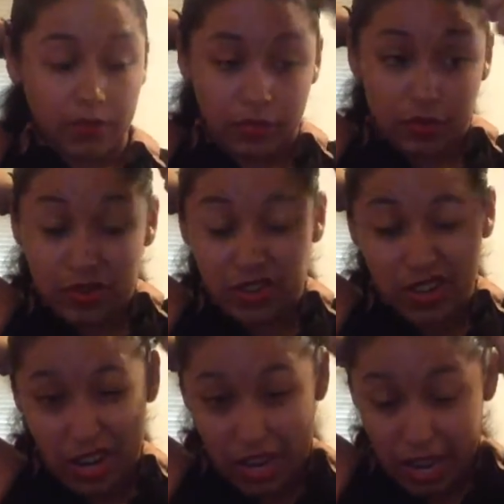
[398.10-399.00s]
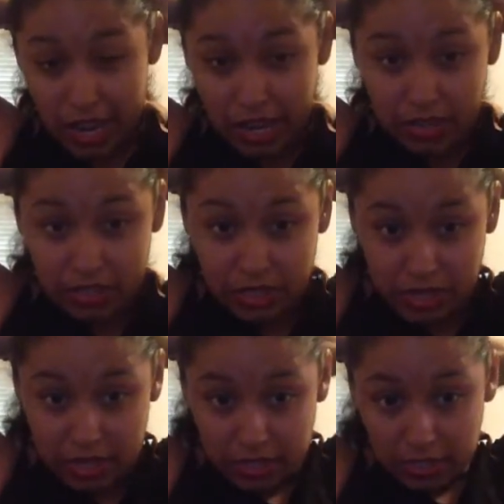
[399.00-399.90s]
for hairs
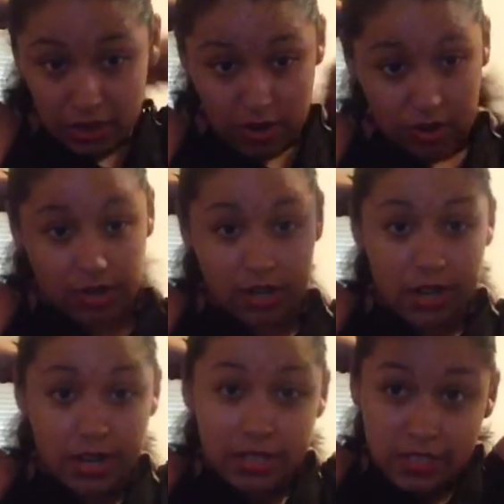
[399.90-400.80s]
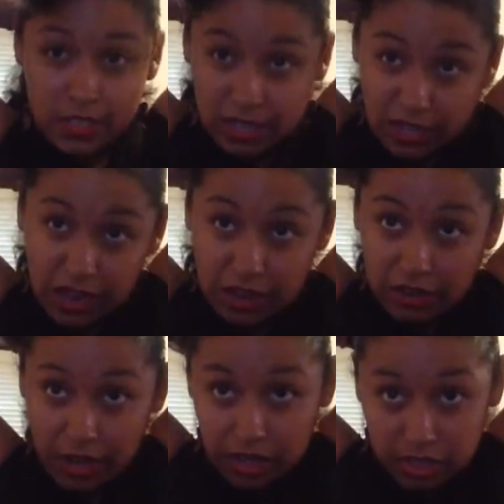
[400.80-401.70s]
that are sticking out,
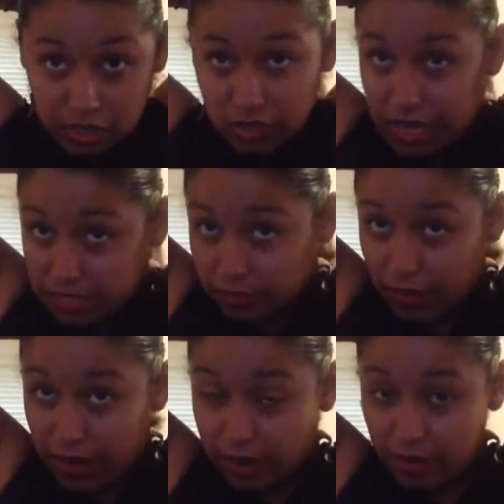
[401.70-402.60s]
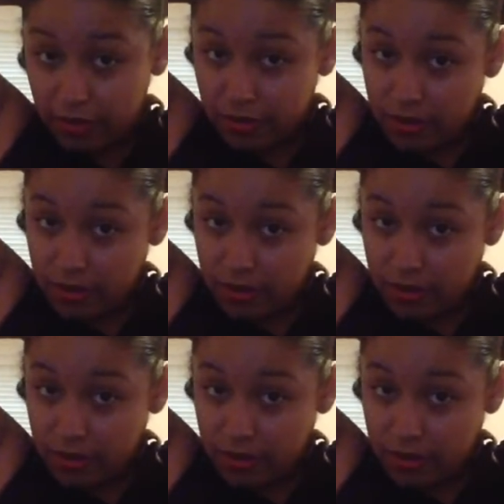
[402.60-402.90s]
like strands of hair.